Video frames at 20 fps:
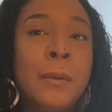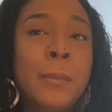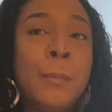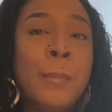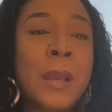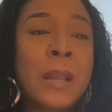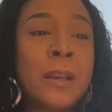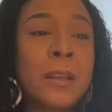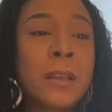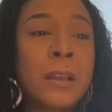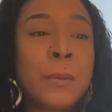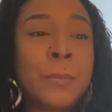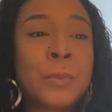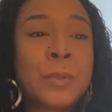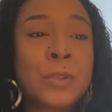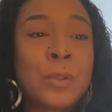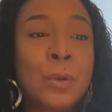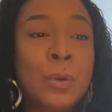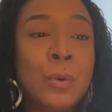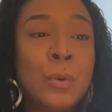Manic
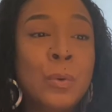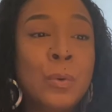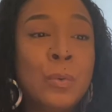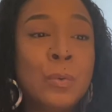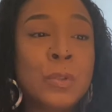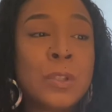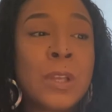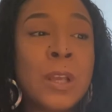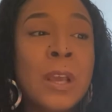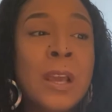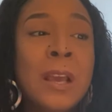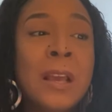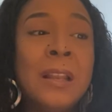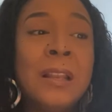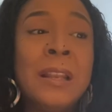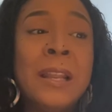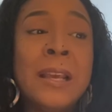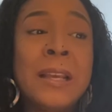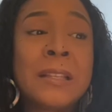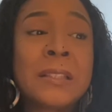episodes
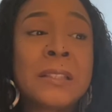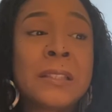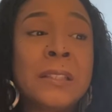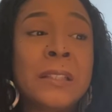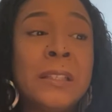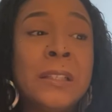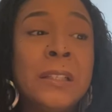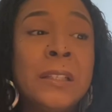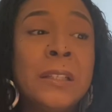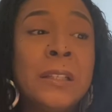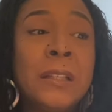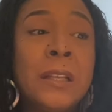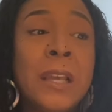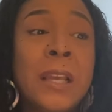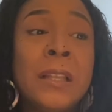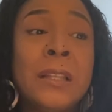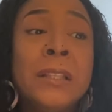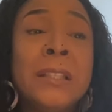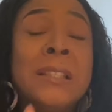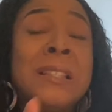lasting
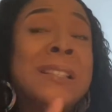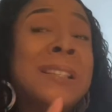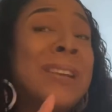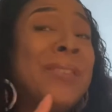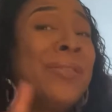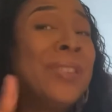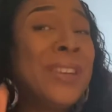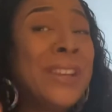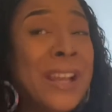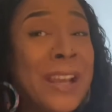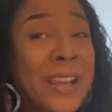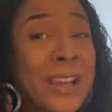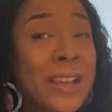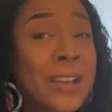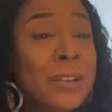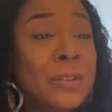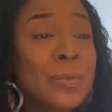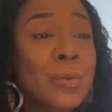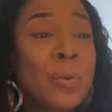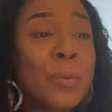at least 7 days or